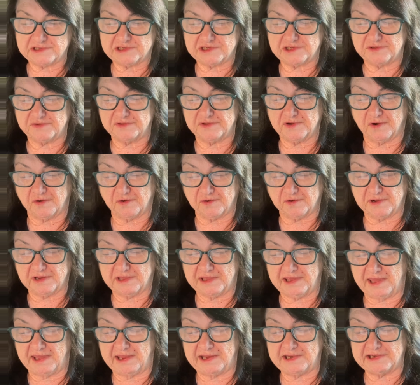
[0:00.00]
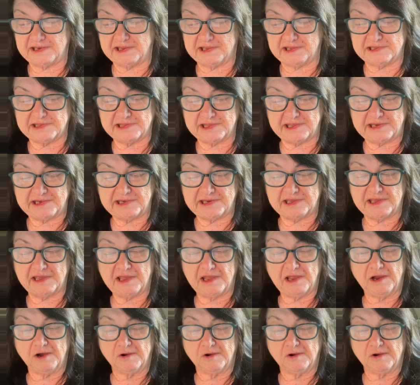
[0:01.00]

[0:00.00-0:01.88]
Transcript: to the Hurricane Helene